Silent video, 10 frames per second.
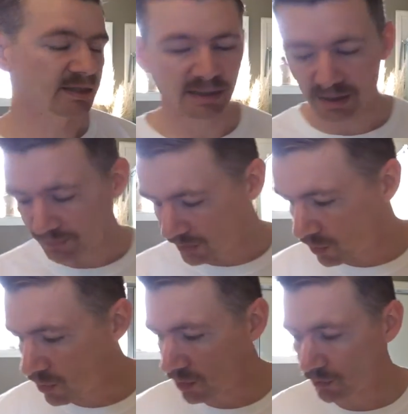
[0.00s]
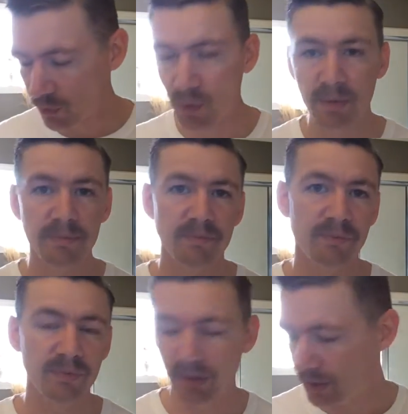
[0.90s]
is if you go on a forum,
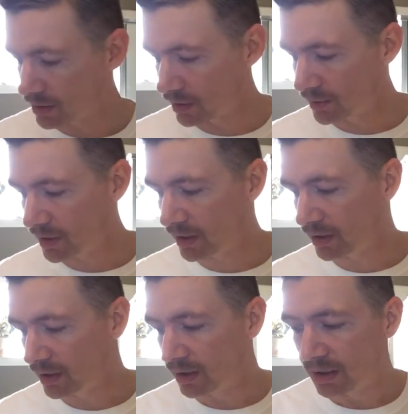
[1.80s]
there's going to be